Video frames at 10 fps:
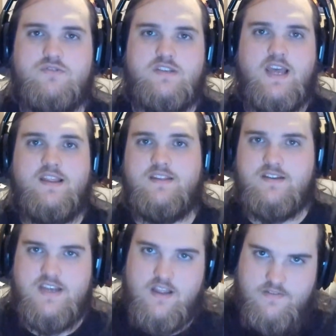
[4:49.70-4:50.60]
telling the
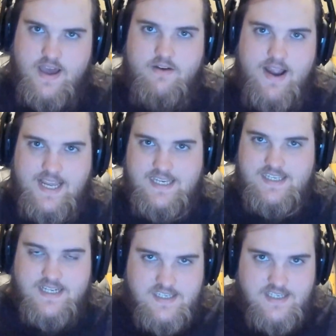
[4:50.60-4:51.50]
tale of Iraqi
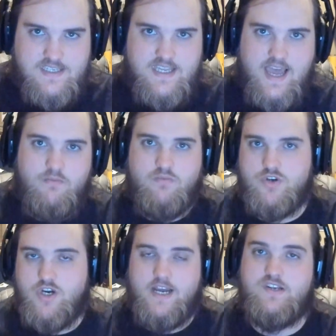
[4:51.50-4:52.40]
citizens that were
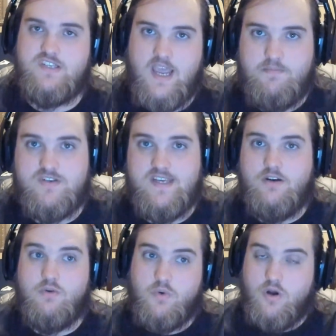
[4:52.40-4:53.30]
trying to escape the city
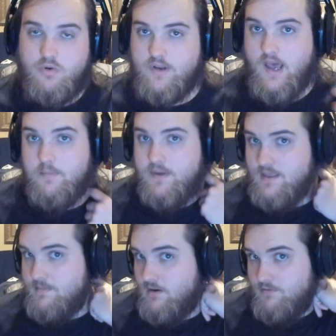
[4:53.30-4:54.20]
or were holed up in
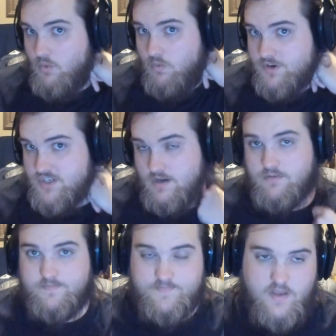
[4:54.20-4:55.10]
the middle of a war zone.
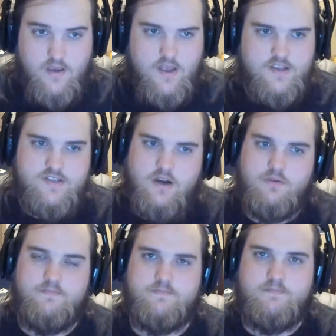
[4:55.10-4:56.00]
So,
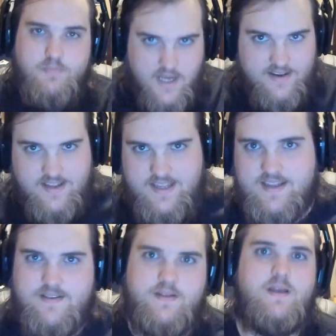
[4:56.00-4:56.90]
but
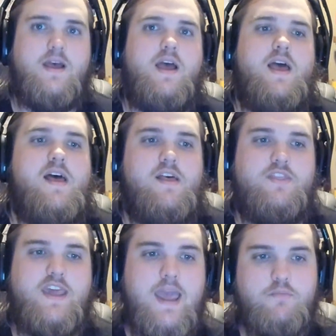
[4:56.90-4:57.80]

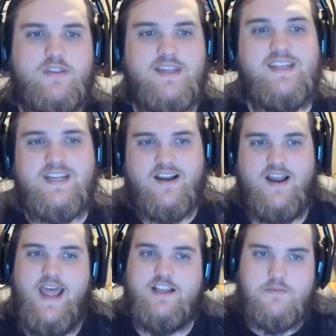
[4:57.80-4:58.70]
the game would then get an
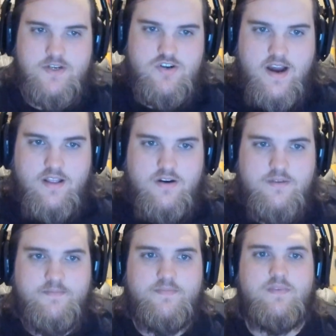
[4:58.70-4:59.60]
announcement trailer
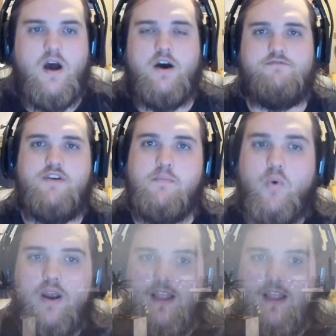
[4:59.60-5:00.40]
on February